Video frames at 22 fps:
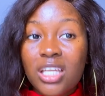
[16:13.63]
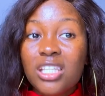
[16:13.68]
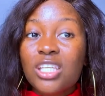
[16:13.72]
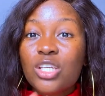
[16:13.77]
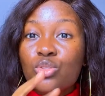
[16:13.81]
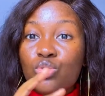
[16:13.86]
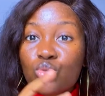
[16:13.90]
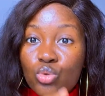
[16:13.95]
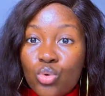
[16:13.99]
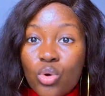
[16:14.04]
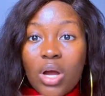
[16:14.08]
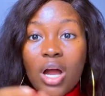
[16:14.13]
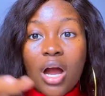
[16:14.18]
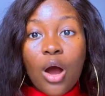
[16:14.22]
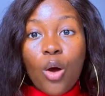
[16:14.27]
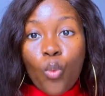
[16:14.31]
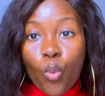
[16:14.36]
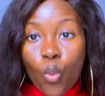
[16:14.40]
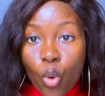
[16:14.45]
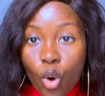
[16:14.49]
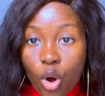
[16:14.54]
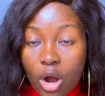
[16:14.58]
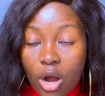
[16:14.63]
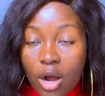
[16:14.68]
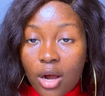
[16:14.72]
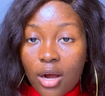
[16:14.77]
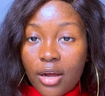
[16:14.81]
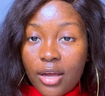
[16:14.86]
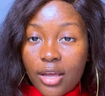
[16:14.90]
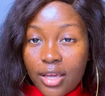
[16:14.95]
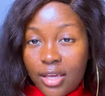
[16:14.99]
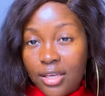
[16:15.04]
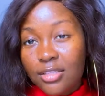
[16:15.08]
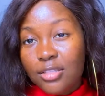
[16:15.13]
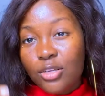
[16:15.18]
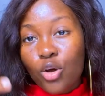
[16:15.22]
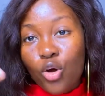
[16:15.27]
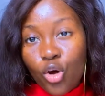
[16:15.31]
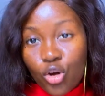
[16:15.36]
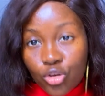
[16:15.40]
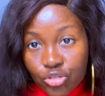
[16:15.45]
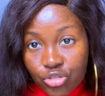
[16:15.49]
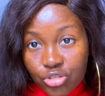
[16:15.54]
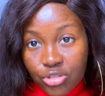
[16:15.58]
The 2 can work in
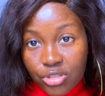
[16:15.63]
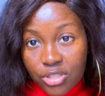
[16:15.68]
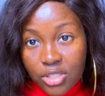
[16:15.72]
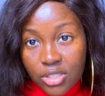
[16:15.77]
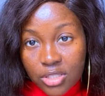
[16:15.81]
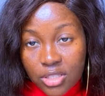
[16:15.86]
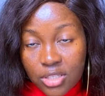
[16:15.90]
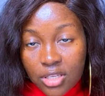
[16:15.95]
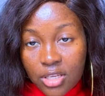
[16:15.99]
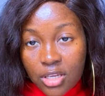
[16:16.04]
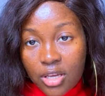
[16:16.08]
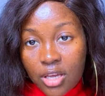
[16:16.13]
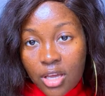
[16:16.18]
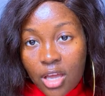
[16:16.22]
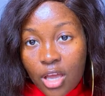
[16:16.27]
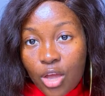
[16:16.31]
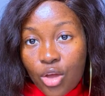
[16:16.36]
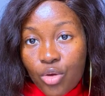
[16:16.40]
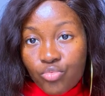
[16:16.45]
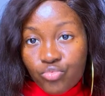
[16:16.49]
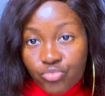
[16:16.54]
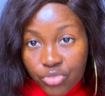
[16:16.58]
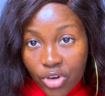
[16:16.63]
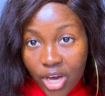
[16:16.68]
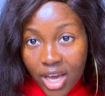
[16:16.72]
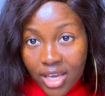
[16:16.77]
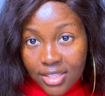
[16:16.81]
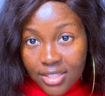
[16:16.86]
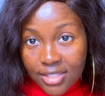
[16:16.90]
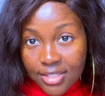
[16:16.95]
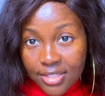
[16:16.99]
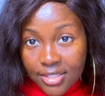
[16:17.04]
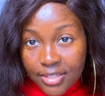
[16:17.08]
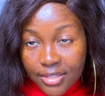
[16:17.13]
countries, right?